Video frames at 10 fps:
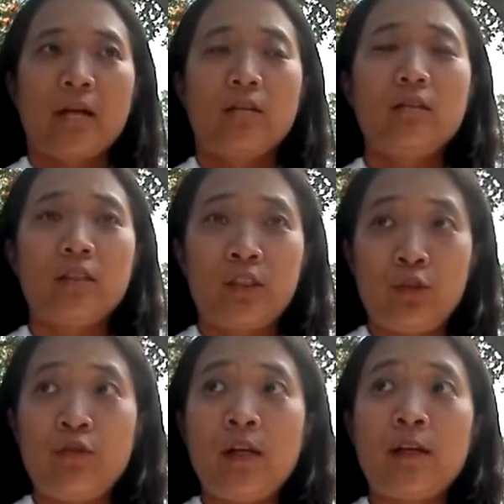This is
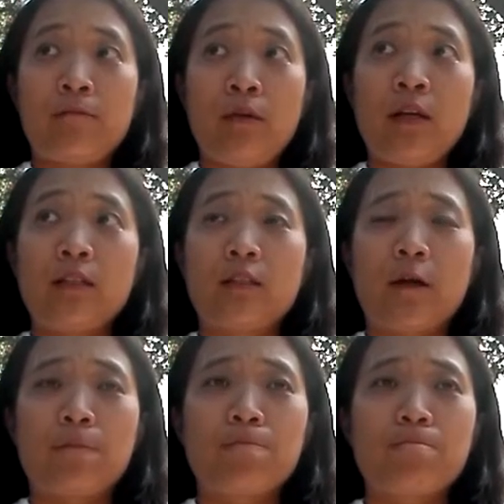truly a place
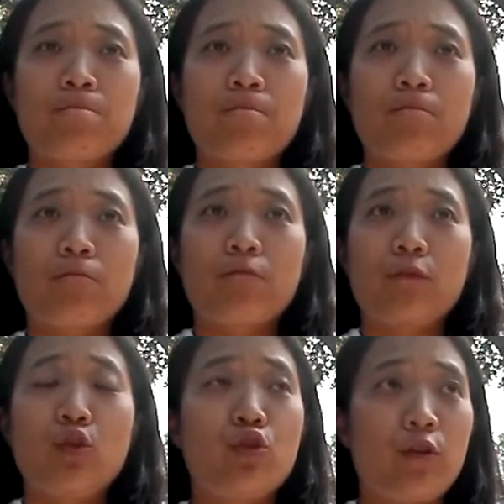that
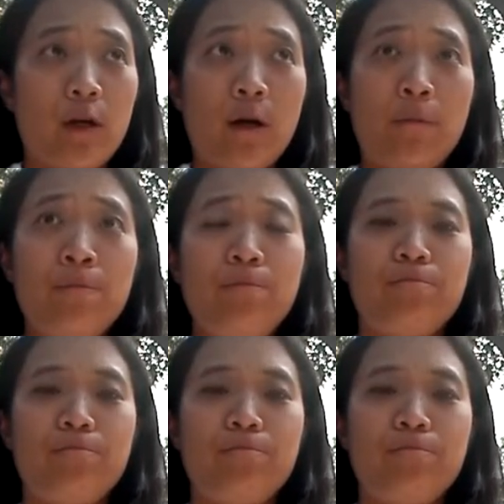you should come.